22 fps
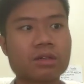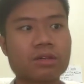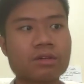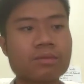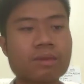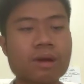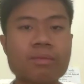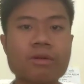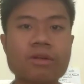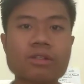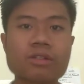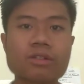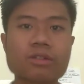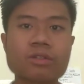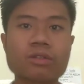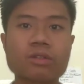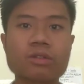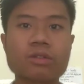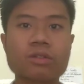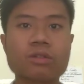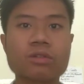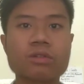remember to
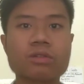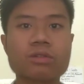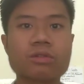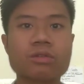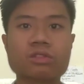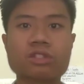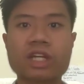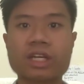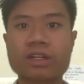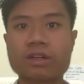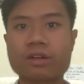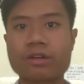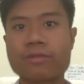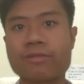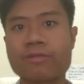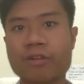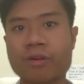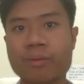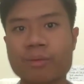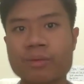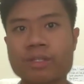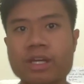go check your
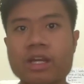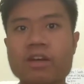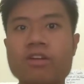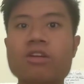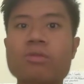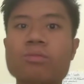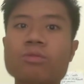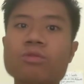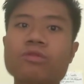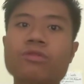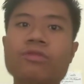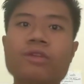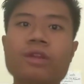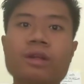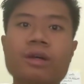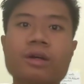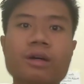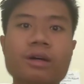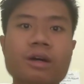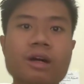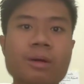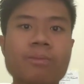firms and remove
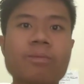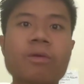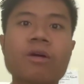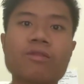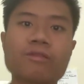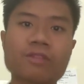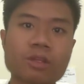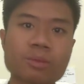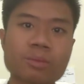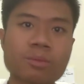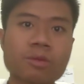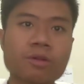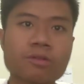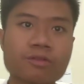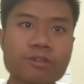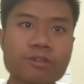the unprofitable